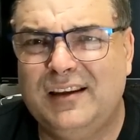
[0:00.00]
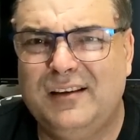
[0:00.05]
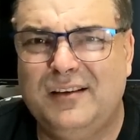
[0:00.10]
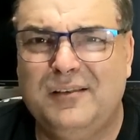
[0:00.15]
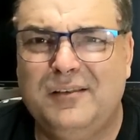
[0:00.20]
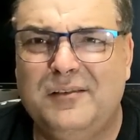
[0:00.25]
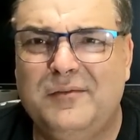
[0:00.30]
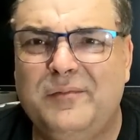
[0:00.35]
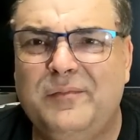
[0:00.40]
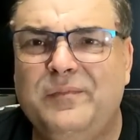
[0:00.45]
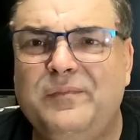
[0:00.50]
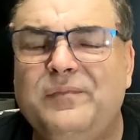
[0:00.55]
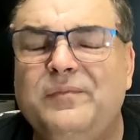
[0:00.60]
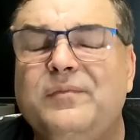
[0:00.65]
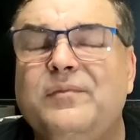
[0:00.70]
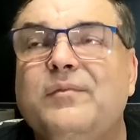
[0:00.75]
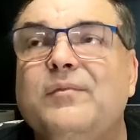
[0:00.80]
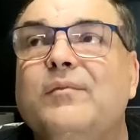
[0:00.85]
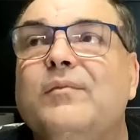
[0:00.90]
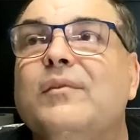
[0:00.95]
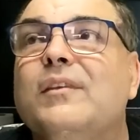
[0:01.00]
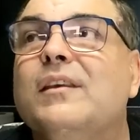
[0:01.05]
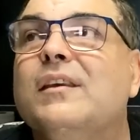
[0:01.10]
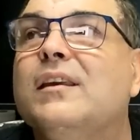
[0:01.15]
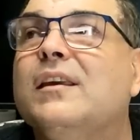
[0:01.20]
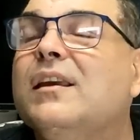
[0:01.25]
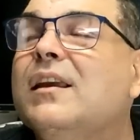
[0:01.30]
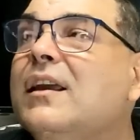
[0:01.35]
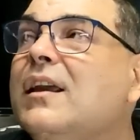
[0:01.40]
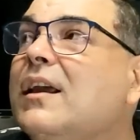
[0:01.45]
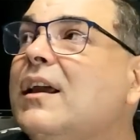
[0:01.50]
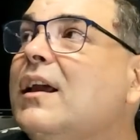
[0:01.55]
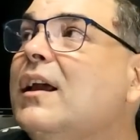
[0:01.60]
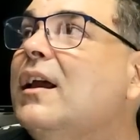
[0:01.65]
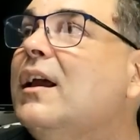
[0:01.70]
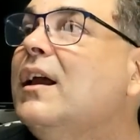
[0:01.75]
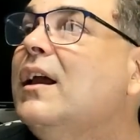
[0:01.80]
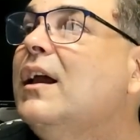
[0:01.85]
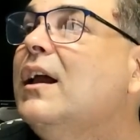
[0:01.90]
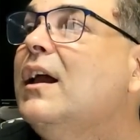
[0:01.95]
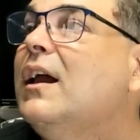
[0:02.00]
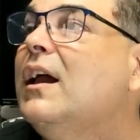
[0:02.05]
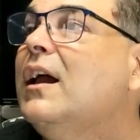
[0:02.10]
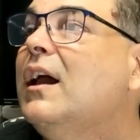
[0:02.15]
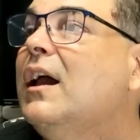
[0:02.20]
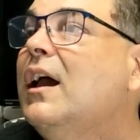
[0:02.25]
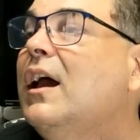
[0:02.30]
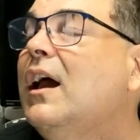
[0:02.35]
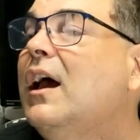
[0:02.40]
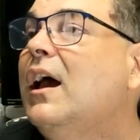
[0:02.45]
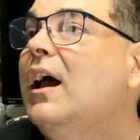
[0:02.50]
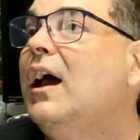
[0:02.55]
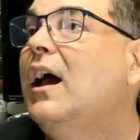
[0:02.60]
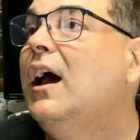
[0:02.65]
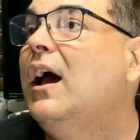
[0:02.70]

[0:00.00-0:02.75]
(no one is talking)